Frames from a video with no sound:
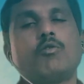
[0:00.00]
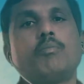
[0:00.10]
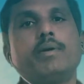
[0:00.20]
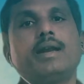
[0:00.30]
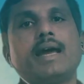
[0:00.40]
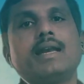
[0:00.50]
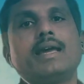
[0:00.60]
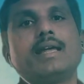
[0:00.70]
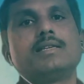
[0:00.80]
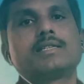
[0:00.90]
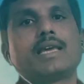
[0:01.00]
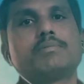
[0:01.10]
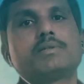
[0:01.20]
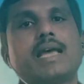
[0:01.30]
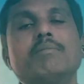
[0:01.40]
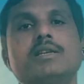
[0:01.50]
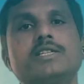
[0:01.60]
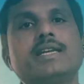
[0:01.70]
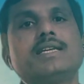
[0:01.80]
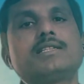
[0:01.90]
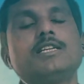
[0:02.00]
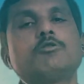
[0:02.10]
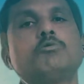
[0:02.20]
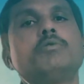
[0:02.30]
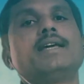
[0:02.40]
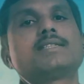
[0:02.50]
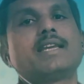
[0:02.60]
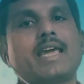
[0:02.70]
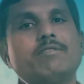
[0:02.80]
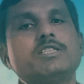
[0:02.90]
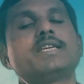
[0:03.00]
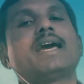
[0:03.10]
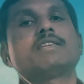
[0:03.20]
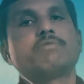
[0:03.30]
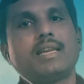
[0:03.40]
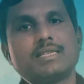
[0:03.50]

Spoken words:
open and air escapes simultaneously through nasal cavity as well